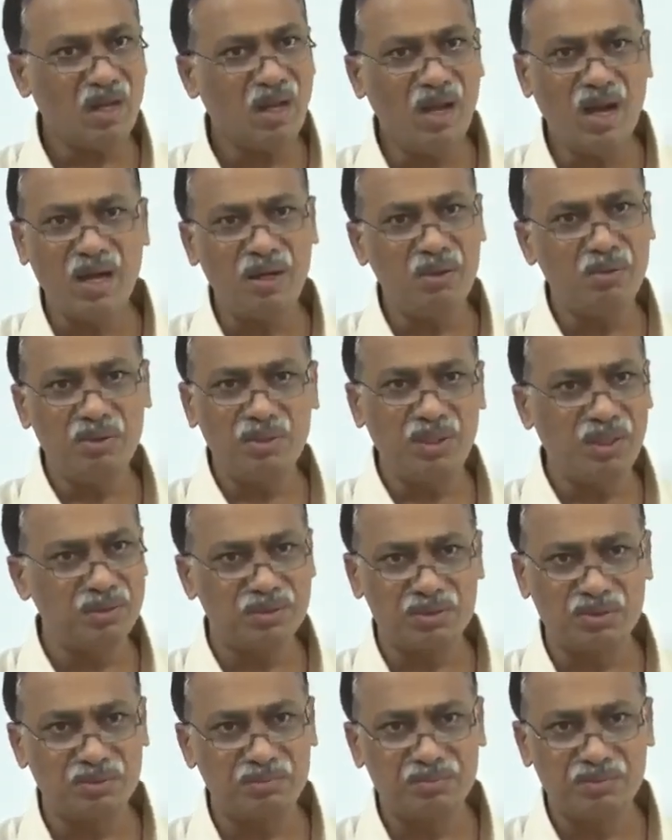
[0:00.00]
I do not think
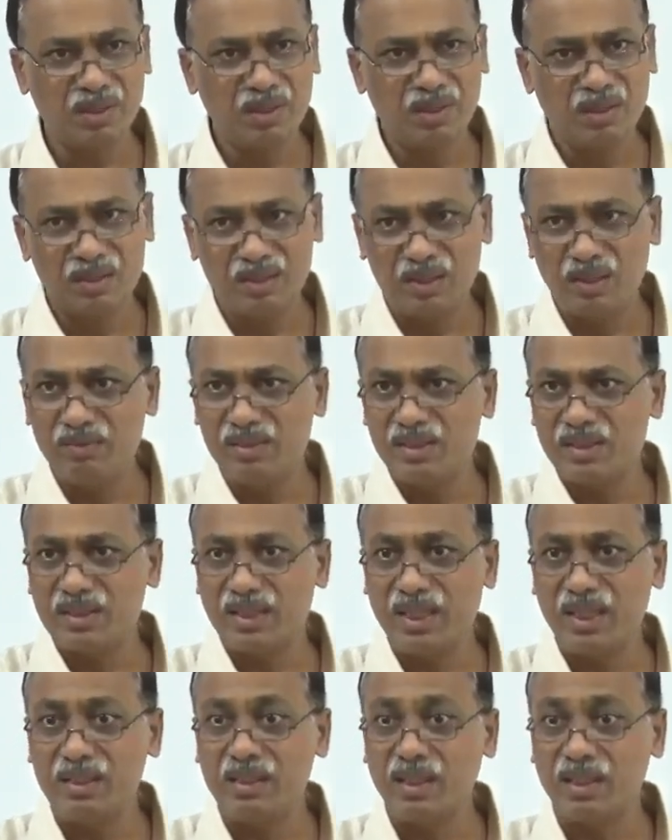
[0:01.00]
so. They will
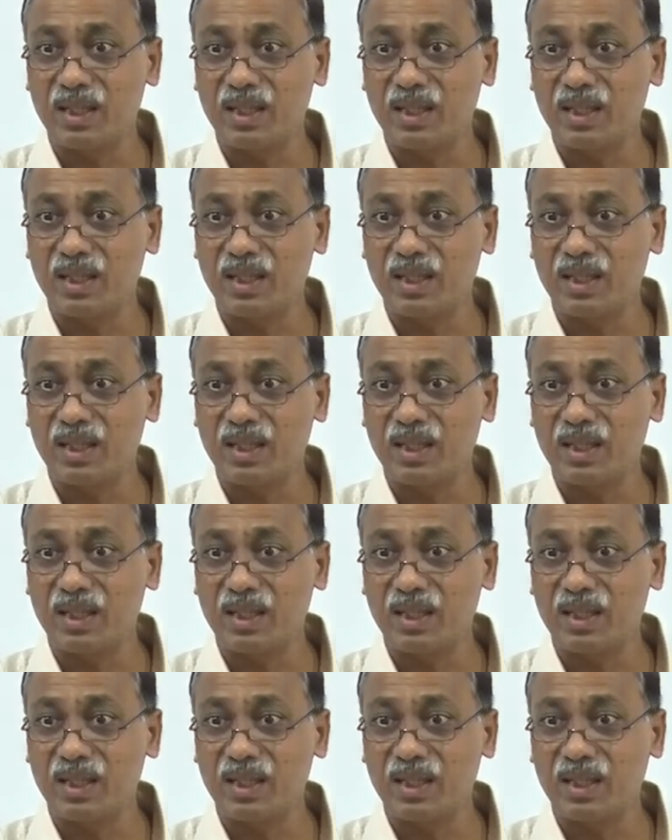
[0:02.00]
set the